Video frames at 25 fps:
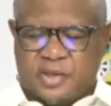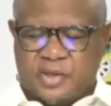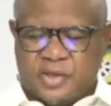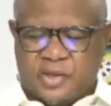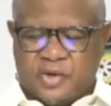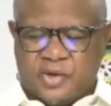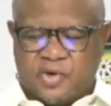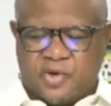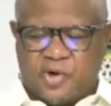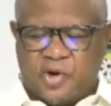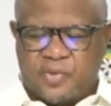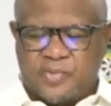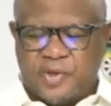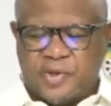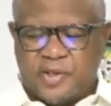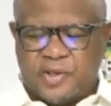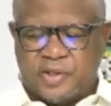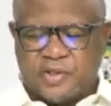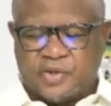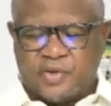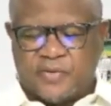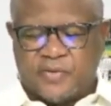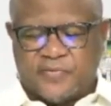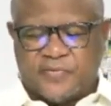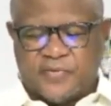
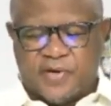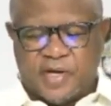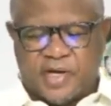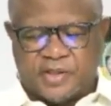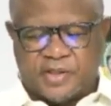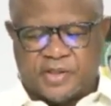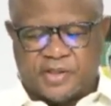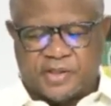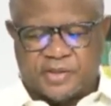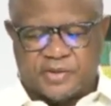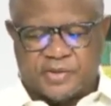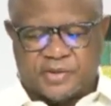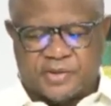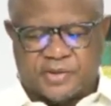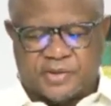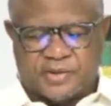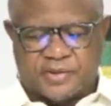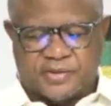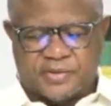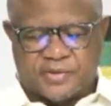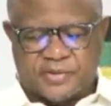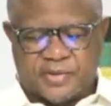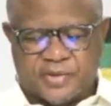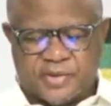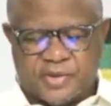community of nations,
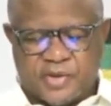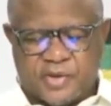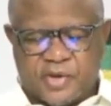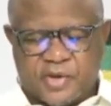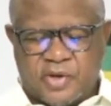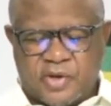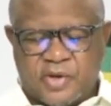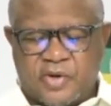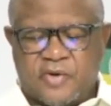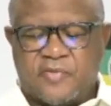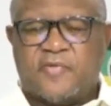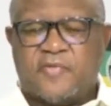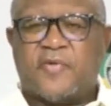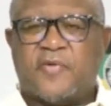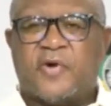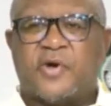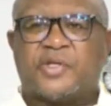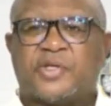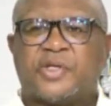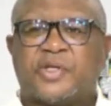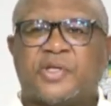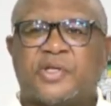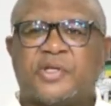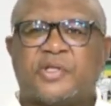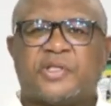
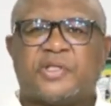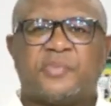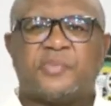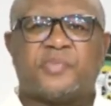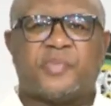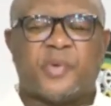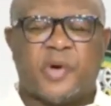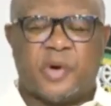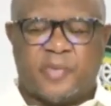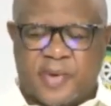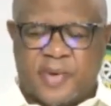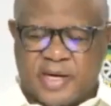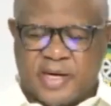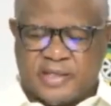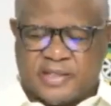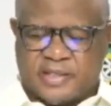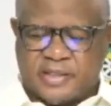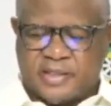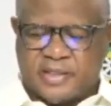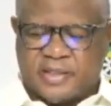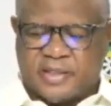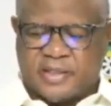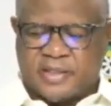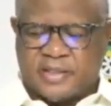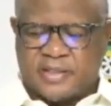forging
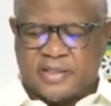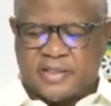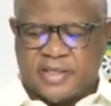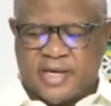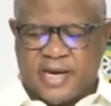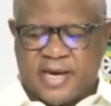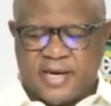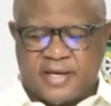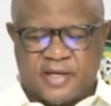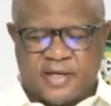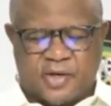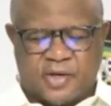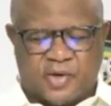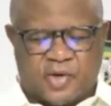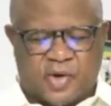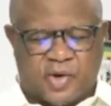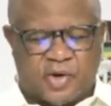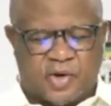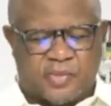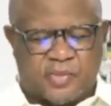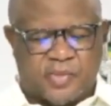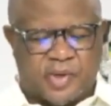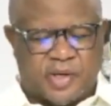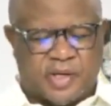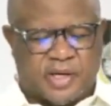diplomatic and
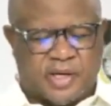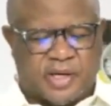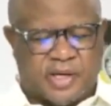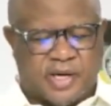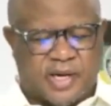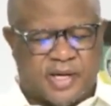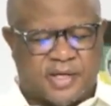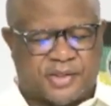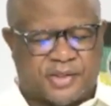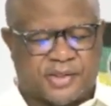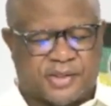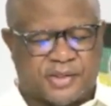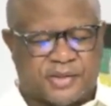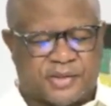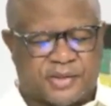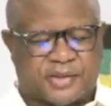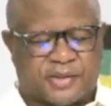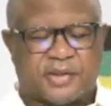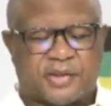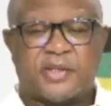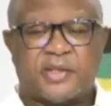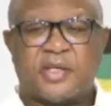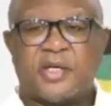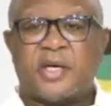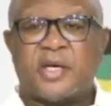economic
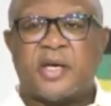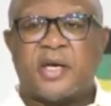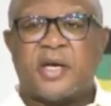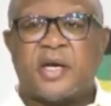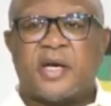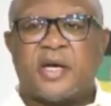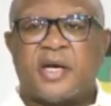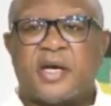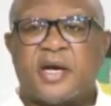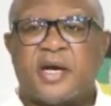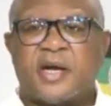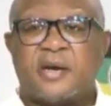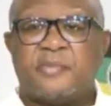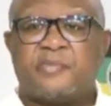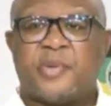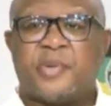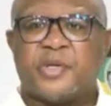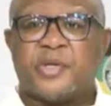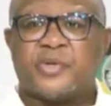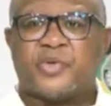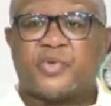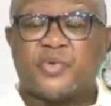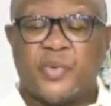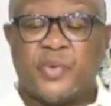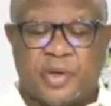relations and
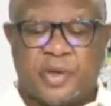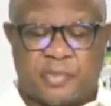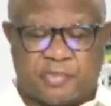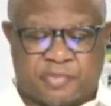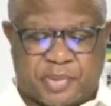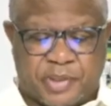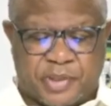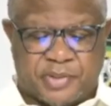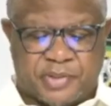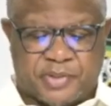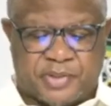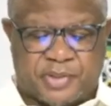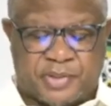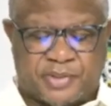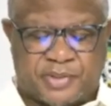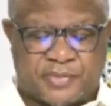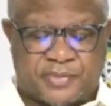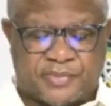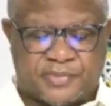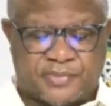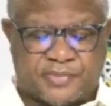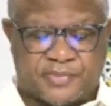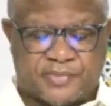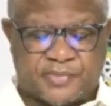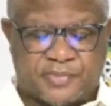pursuing peace.
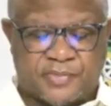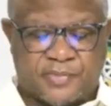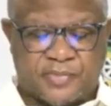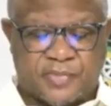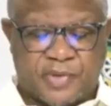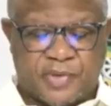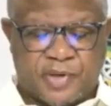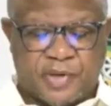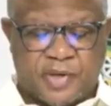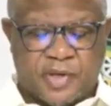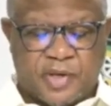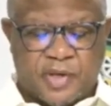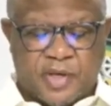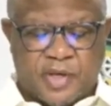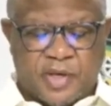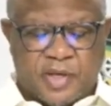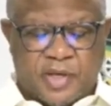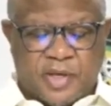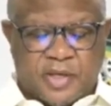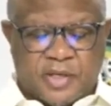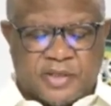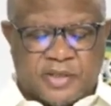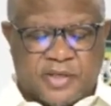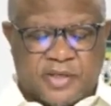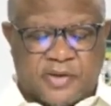
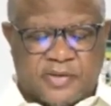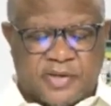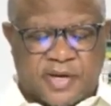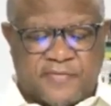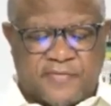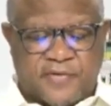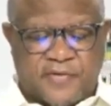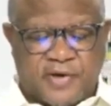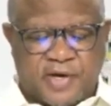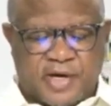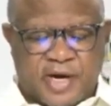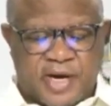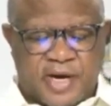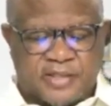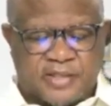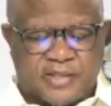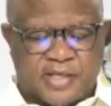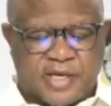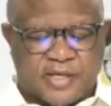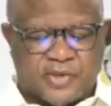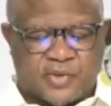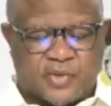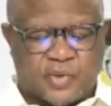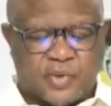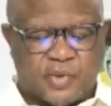South Africa has
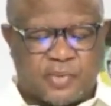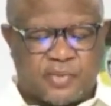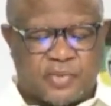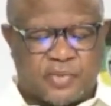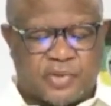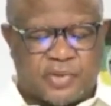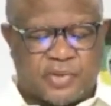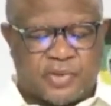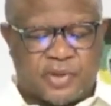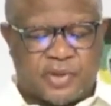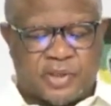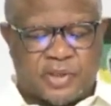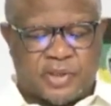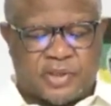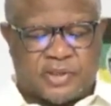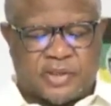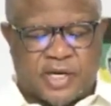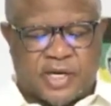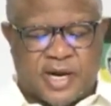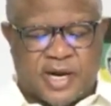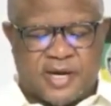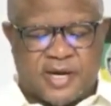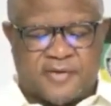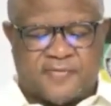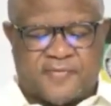assumed its
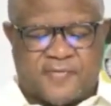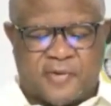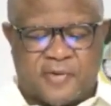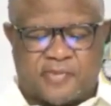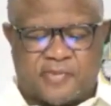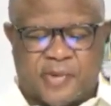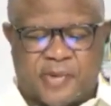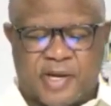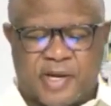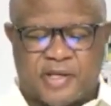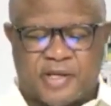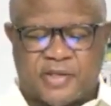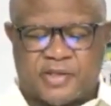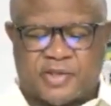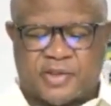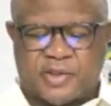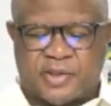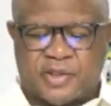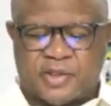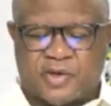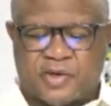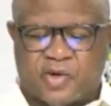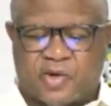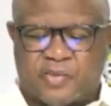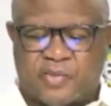rightful place in
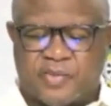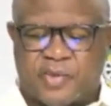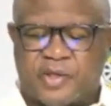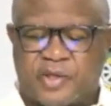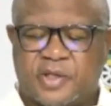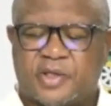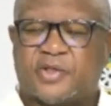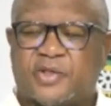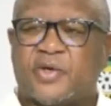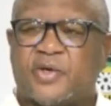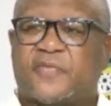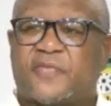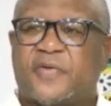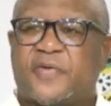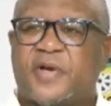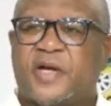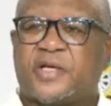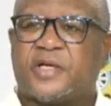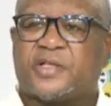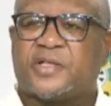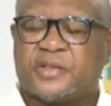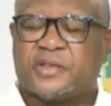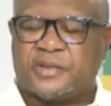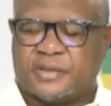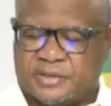the community of
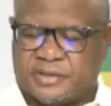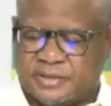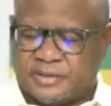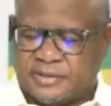nations